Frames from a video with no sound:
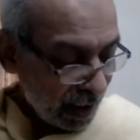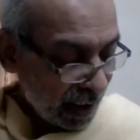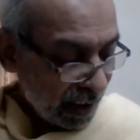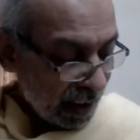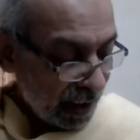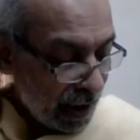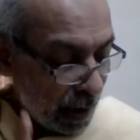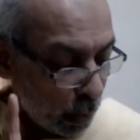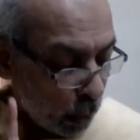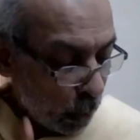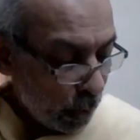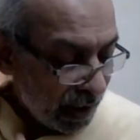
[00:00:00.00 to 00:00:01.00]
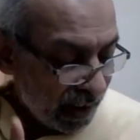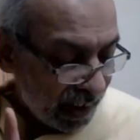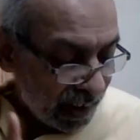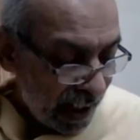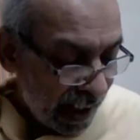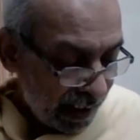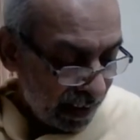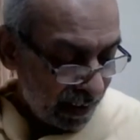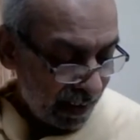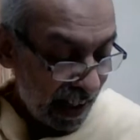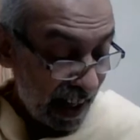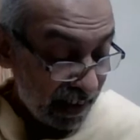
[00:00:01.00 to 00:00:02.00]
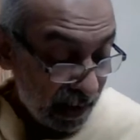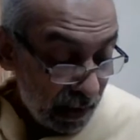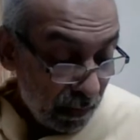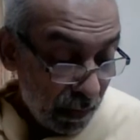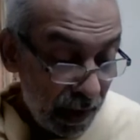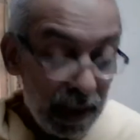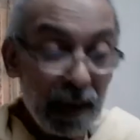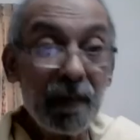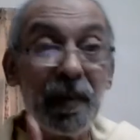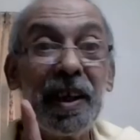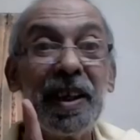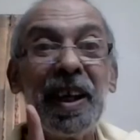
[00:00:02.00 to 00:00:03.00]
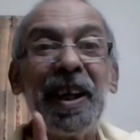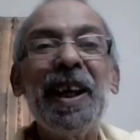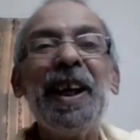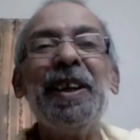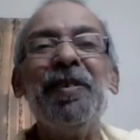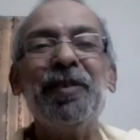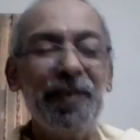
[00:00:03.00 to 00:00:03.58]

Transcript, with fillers: he who is dead as it were when alive.